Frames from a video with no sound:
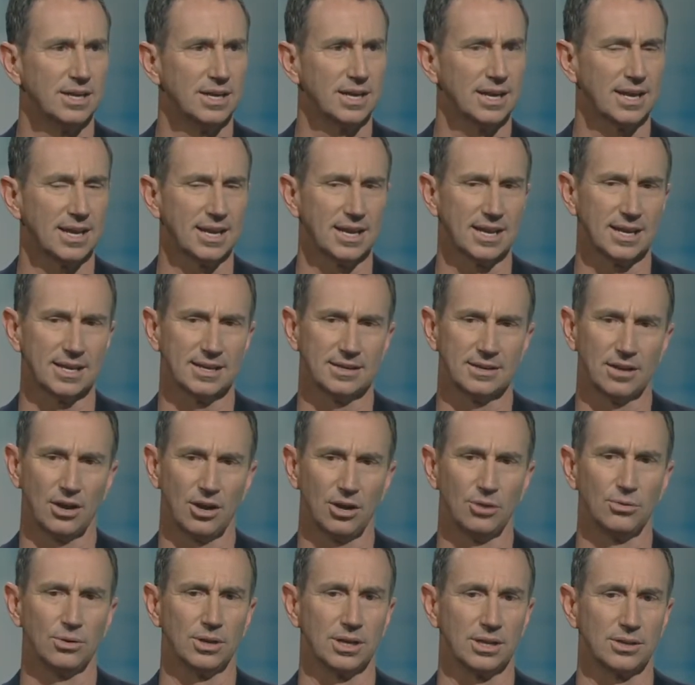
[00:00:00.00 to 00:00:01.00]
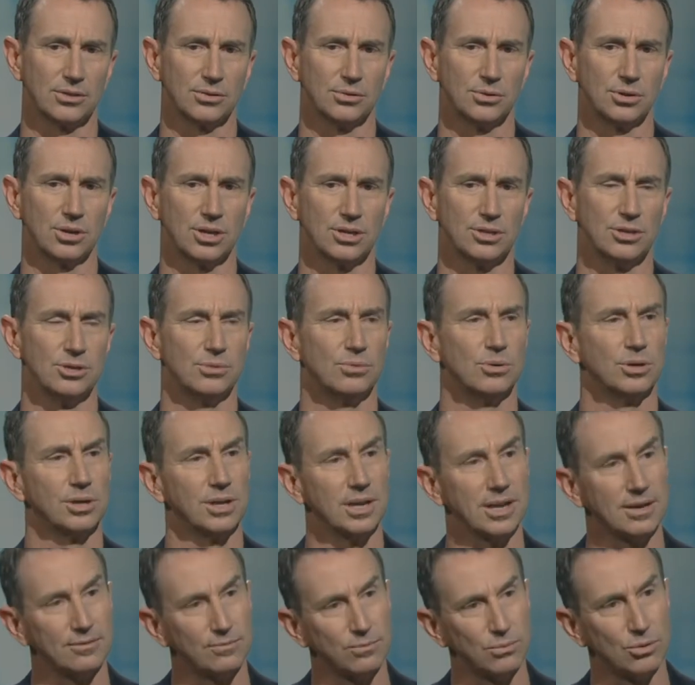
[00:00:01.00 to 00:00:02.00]
And I really thought I knew what
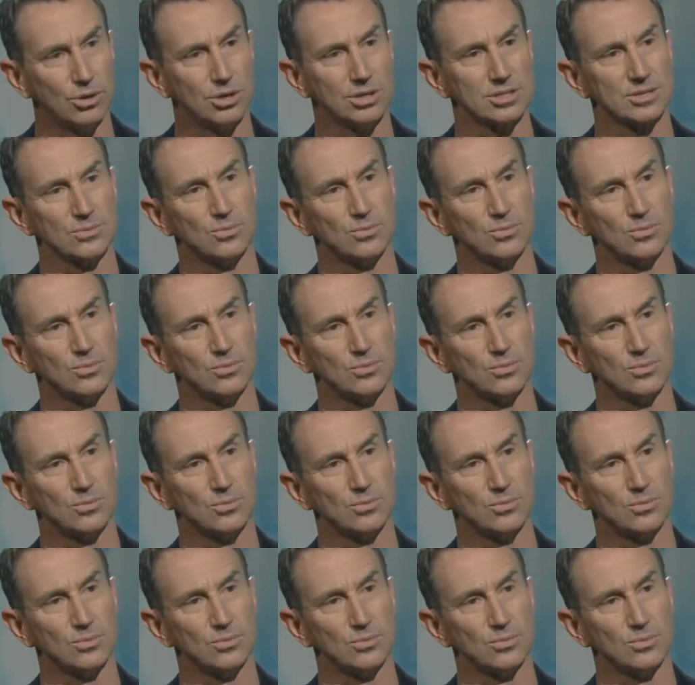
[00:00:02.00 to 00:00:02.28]
love was